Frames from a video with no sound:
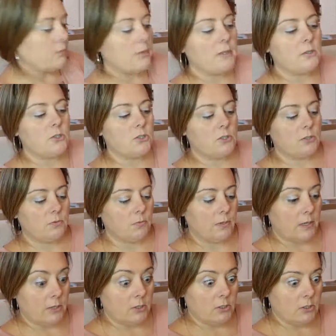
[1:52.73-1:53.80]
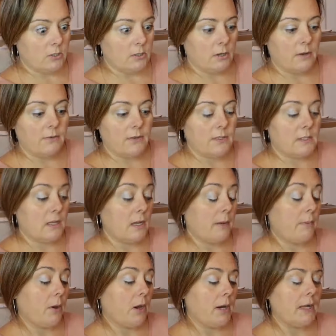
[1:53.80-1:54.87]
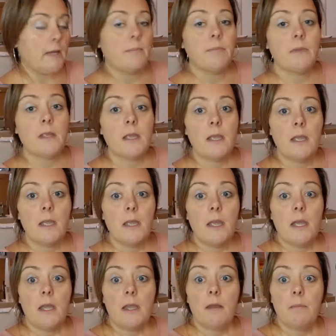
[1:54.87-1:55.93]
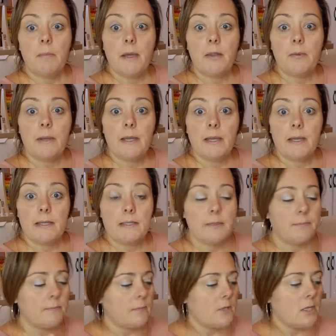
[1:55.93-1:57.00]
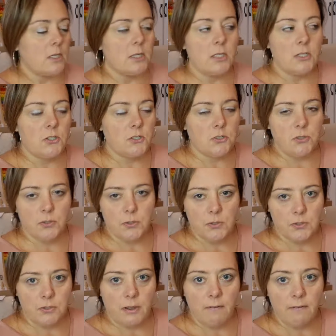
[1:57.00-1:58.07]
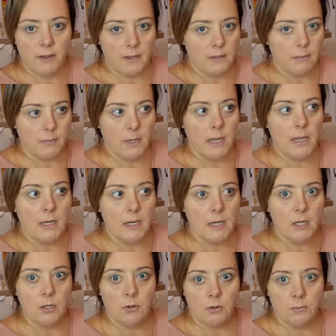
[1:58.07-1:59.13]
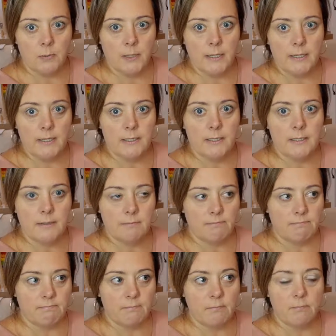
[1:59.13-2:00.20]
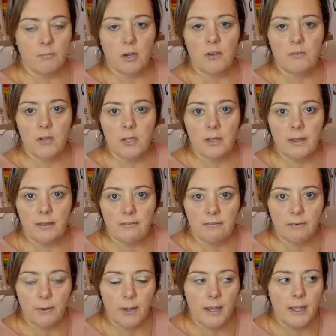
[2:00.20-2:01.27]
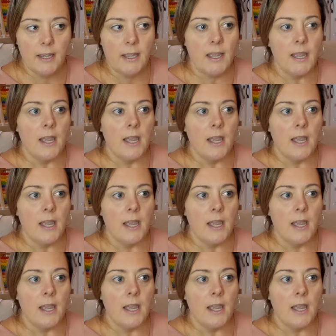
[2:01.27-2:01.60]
which I bought it. By the way, guys, teacher stores, find them in your place, wherever you live, okay?